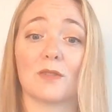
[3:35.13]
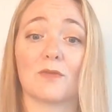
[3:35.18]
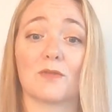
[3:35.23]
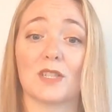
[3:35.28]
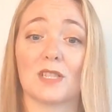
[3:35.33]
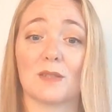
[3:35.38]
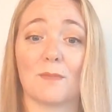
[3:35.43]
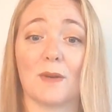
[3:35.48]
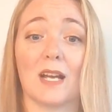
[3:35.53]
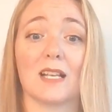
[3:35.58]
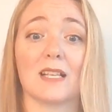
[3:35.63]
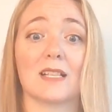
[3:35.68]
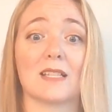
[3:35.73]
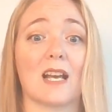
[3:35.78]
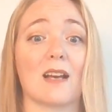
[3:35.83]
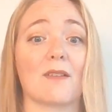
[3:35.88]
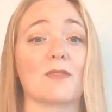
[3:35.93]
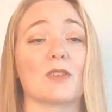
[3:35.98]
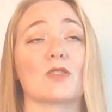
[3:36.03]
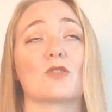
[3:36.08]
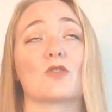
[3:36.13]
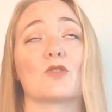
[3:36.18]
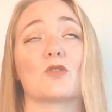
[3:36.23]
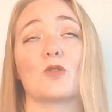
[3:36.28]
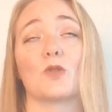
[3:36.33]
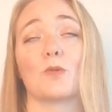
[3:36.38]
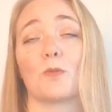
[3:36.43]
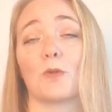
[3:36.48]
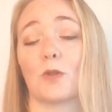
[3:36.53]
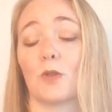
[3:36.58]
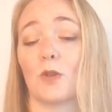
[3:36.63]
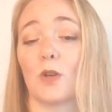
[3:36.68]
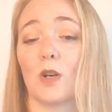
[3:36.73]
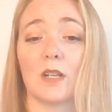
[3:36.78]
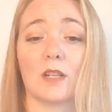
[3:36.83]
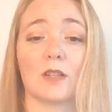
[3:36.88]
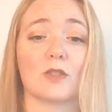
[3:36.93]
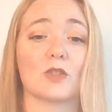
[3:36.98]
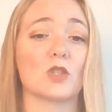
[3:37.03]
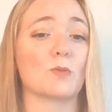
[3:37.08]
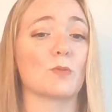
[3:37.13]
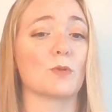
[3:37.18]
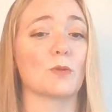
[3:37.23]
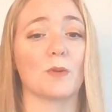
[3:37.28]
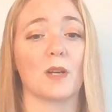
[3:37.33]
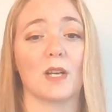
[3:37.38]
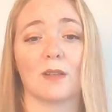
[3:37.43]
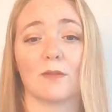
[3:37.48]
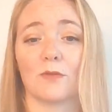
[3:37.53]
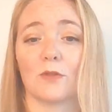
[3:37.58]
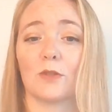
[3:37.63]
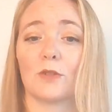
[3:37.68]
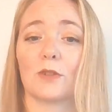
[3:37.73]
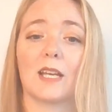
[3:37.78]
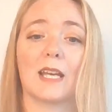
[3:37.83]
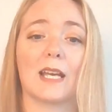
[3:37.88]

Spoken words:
If this pet is having super chronic, super painful,